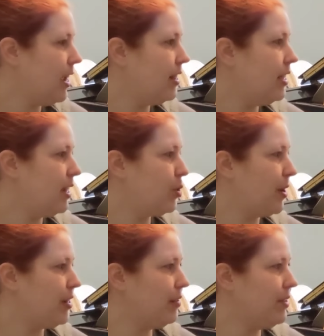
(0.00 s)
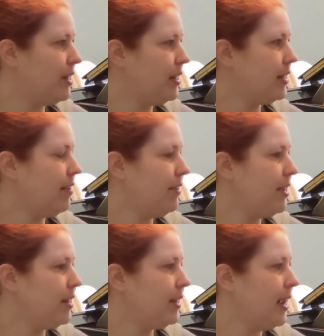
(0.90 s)
the expressiveness of
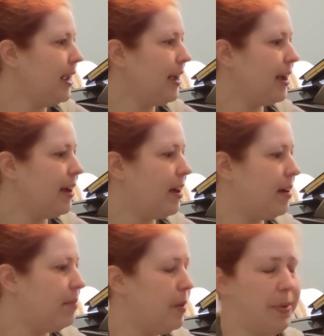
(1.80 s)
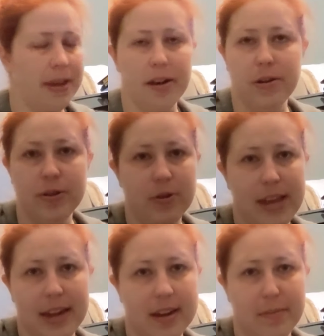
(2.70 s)
it, a piano, you
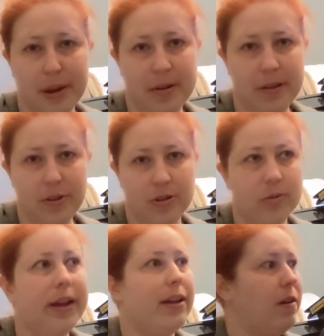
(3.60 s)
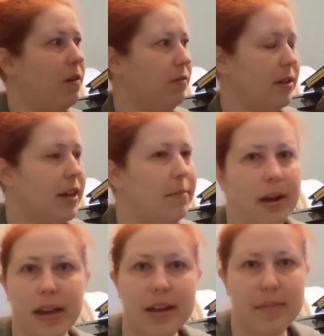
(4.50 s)
can't compare the two at all, in
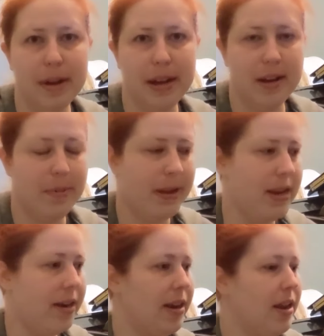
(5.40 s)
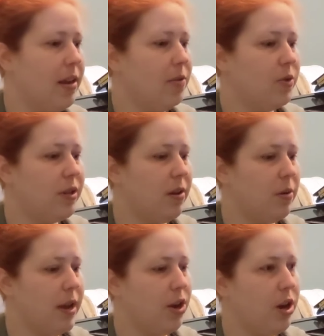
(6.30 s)
my opinion.
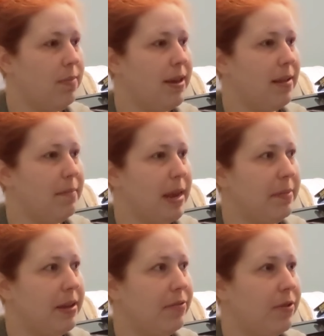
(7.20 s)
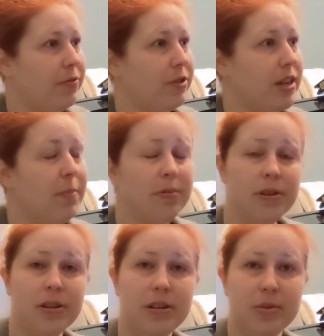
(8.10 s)
So it could be that maybe for the first
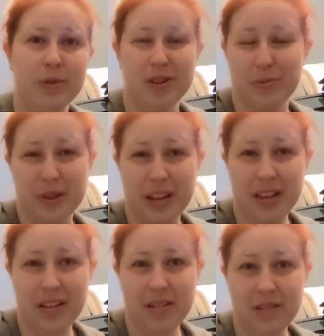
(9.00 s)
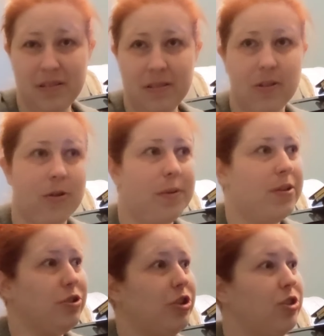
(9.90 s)
couple years when they're really little or
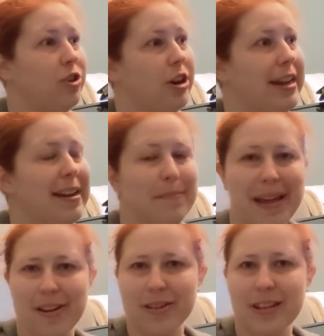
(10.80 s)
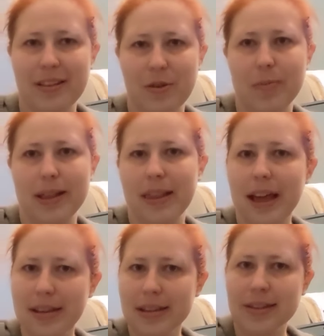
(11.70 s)
when they're just starting, it matters a little bit
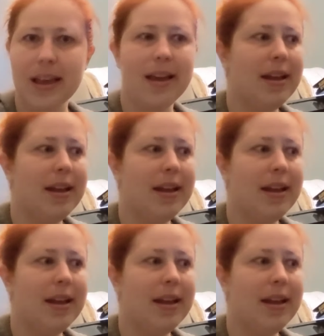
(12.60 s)
less.